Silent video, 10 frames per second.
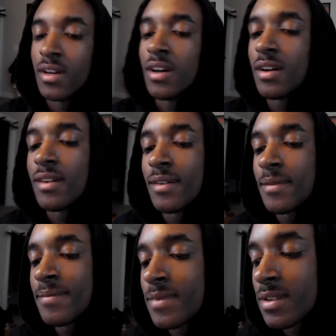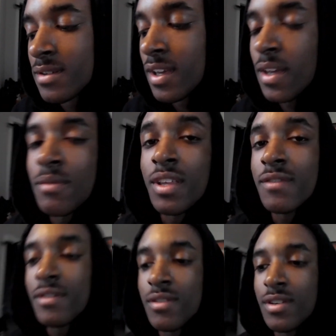And without
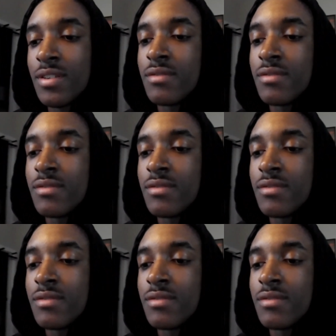further ado,